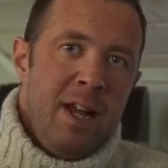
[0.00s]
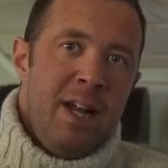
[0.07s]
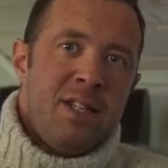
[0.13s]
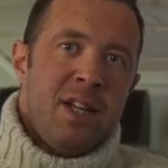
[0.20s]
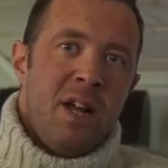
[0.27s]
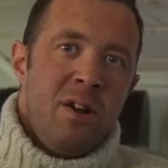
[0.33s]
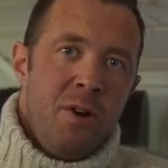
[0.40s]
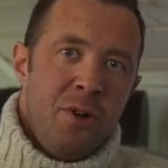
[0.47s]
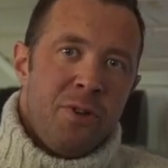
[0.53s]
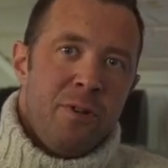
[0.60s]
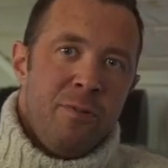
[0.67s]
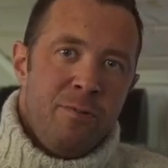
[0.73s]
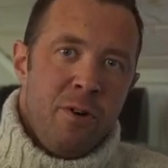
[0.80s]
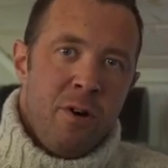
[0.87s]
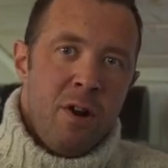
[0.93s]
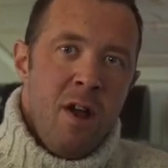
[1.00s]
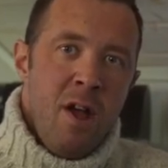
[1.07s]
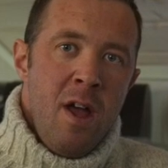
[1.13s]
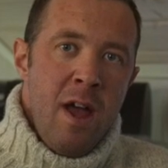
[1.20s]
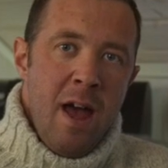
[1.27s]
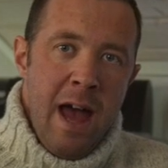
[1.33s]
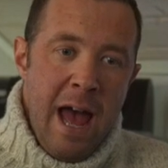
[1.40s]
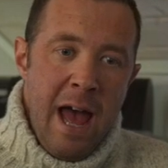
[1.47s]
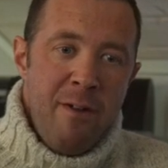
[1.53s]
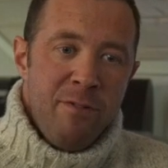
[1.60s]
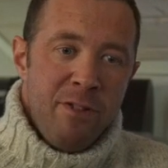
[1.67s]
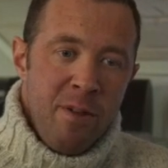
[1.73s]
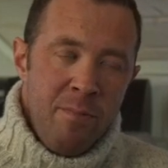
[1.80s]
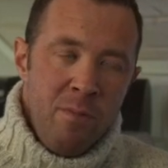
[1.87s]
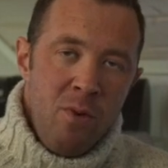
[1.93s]
it's a lot for
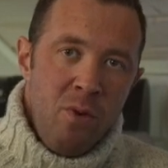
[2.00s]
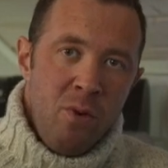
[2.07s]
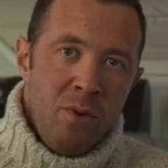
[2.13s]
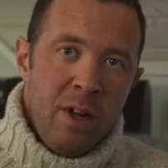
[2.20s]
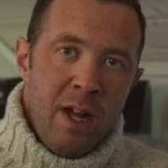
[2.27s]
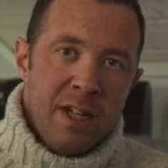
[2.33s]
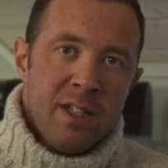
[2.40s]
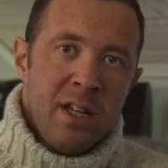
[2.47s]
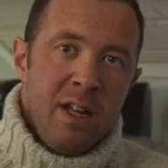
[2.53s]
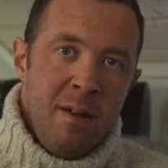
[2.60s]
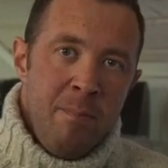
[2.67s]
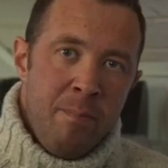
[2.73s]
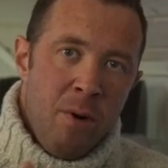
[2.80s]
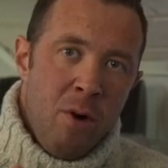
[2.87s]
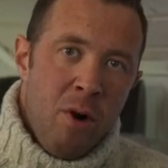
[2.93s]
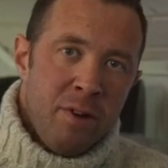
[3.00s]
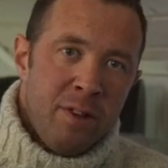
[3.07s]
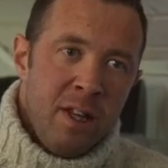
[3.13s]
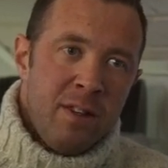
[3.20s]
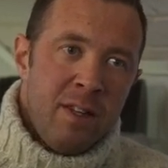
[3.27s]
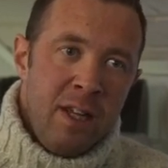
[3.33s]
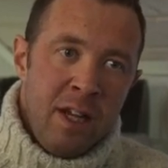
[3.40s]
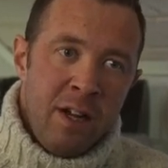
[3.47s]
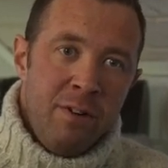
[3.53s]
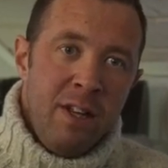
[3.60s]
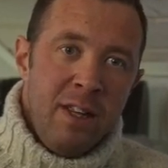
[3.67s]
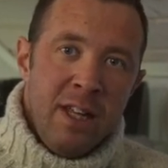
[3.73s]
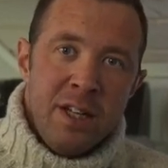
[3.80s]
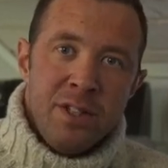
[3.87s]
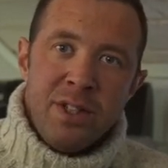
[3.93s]
have the moon as an important
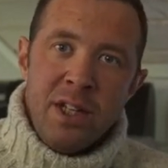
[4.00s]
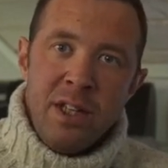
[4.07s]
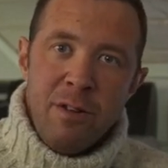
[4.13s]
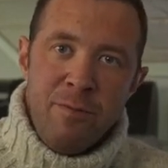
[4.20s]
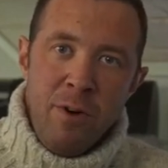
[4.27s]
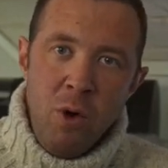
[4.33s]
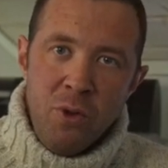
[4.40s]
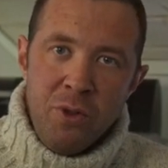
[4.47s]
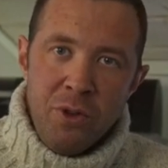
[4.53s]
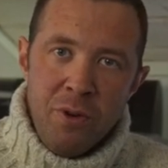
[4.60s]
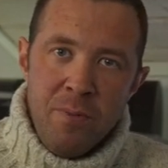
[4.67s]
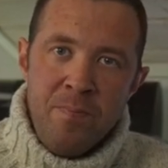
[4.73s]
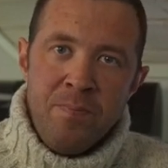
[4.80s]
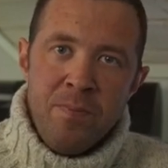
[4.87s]
ingredient in the photo.